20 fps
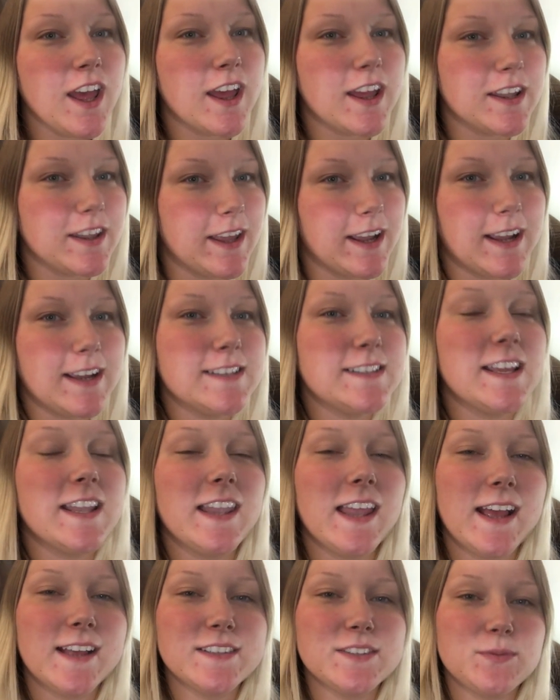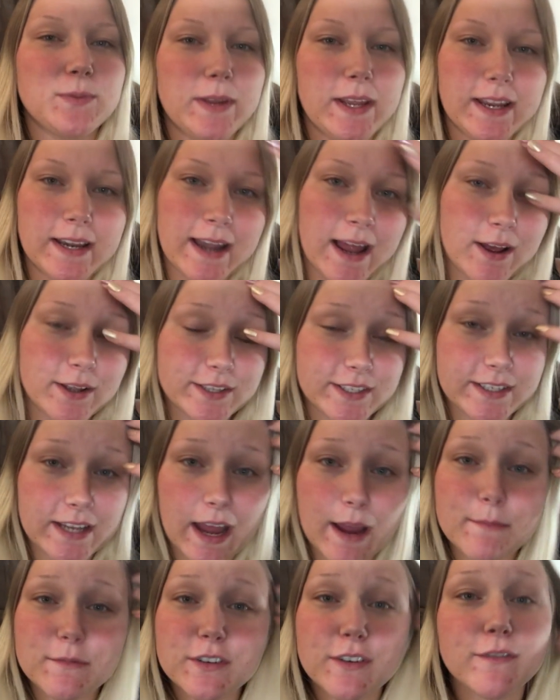And like I said last week, now it's
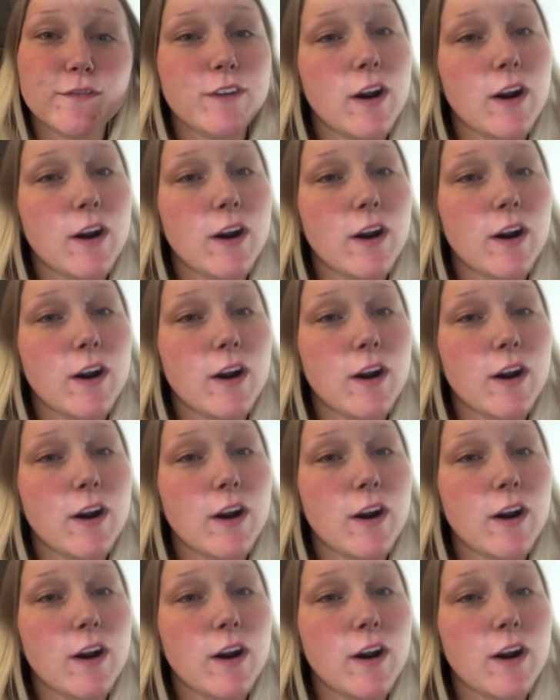time to